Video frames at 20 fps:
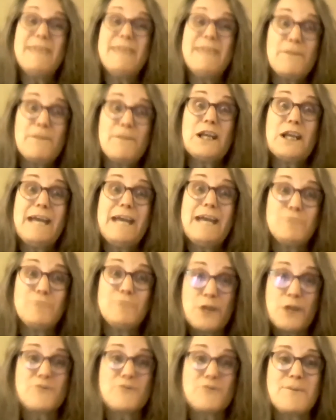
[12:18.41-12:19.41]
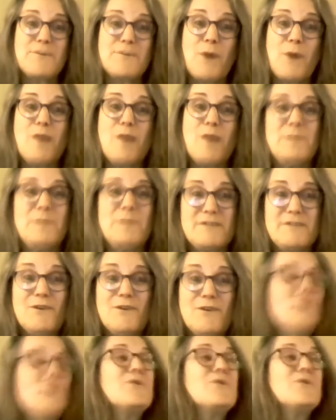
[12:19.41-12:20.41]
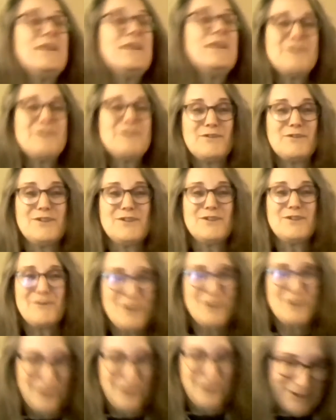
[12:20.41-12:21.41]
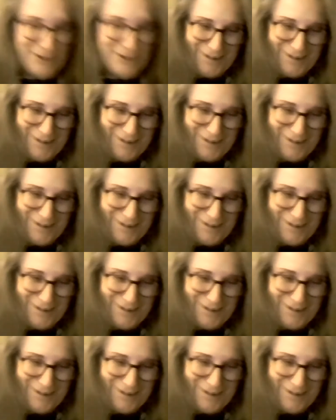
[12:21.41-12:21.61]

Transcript: If I could have one of those apartments, oh, they just look so cool.